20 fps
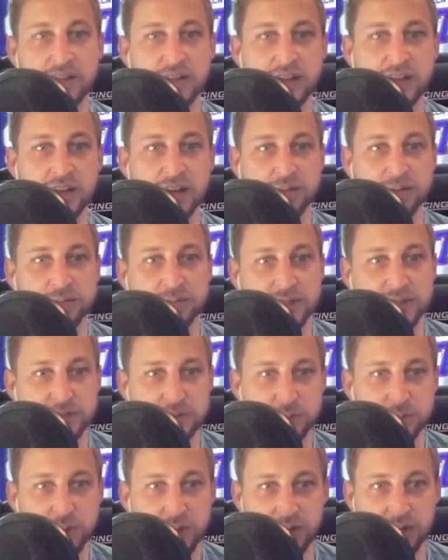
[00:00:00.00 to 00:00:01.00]

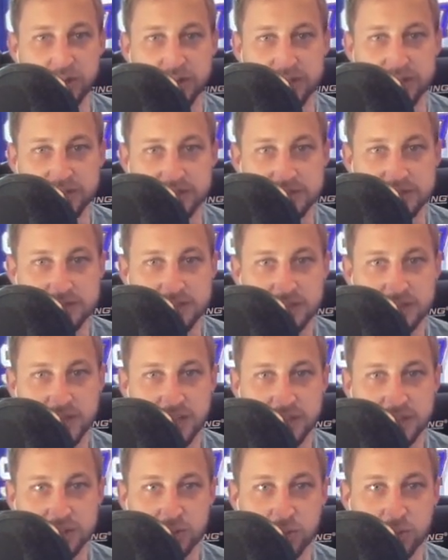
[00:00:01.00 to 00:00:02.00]
as well as
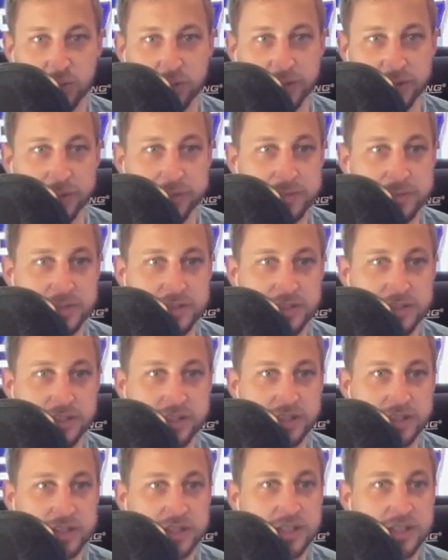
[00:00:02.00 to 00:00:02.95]
Kendall Williamson.